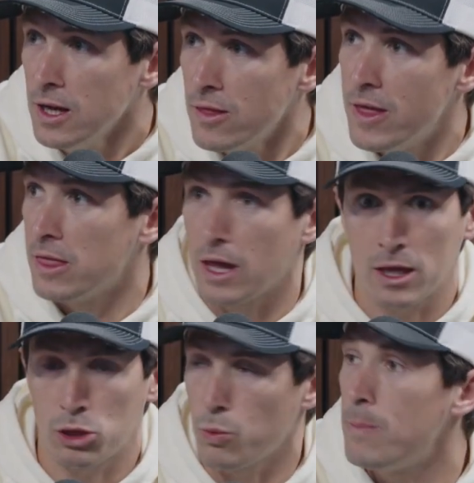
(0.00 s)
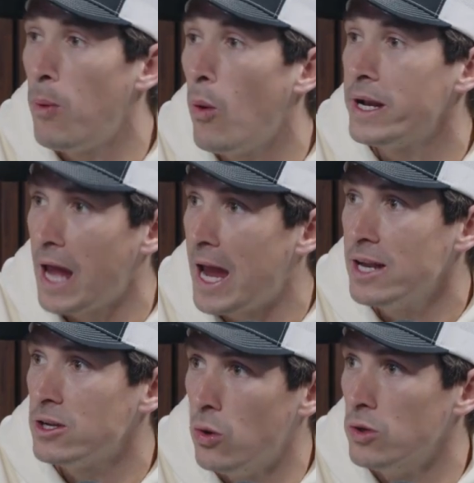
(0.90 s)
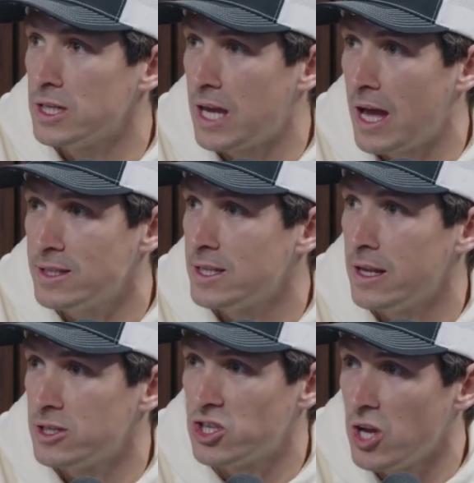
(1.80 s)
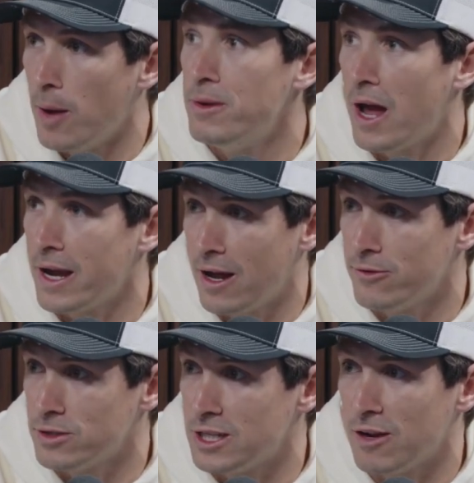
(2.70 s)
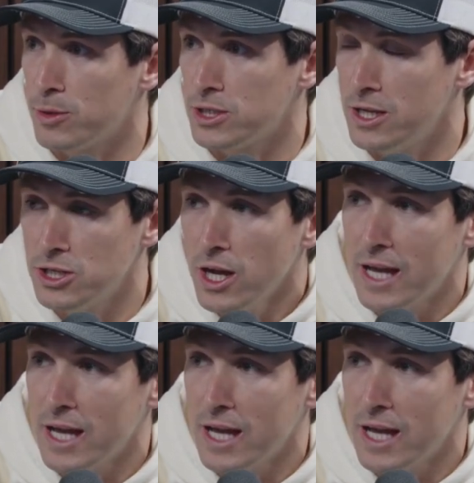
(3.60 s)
than like 3.8 goals against and a sub 900 save percentage?